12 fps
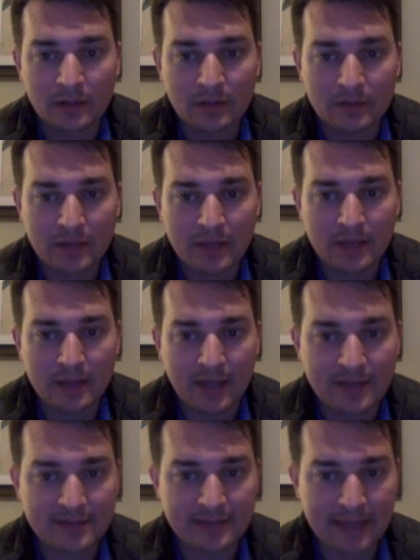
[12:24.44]
Okay, the
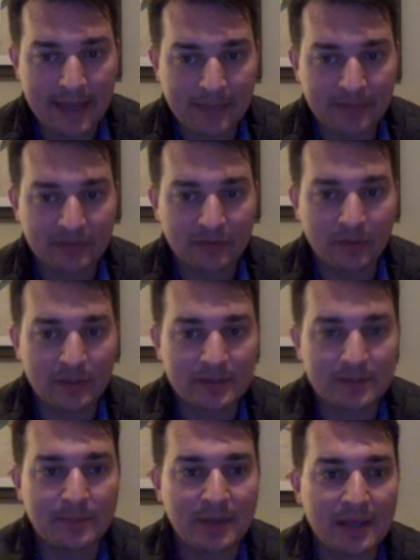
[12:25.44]
next lab is going
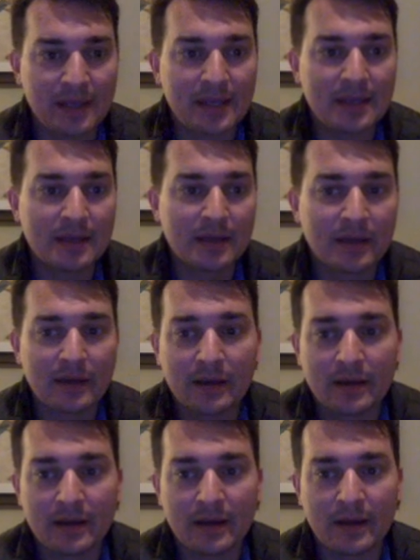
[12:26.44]
to be
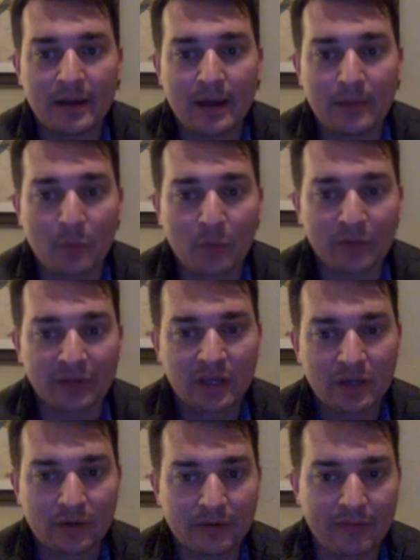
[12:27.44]
a more
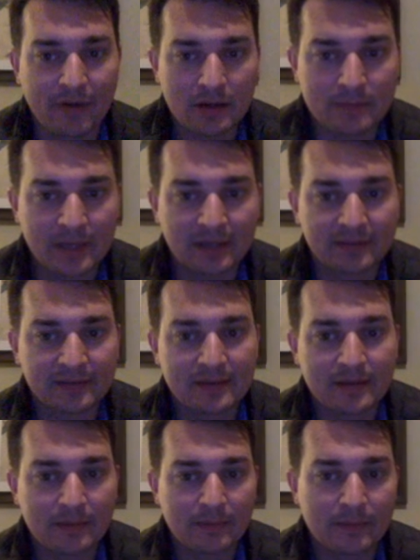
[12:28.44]
secure environment
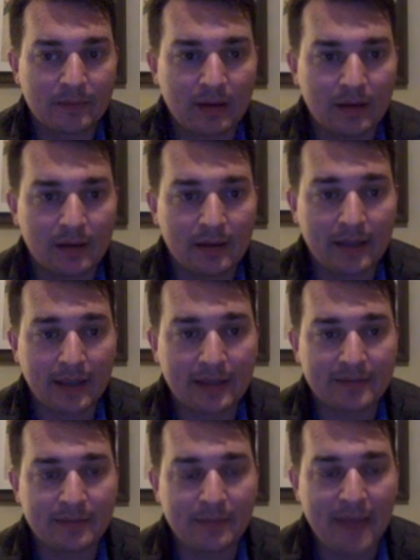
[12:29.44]
that
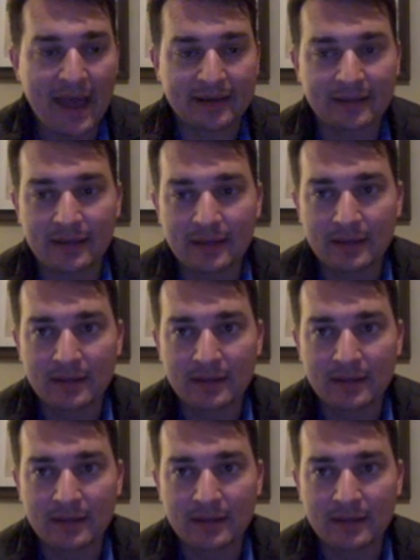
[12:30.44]
gets impacted.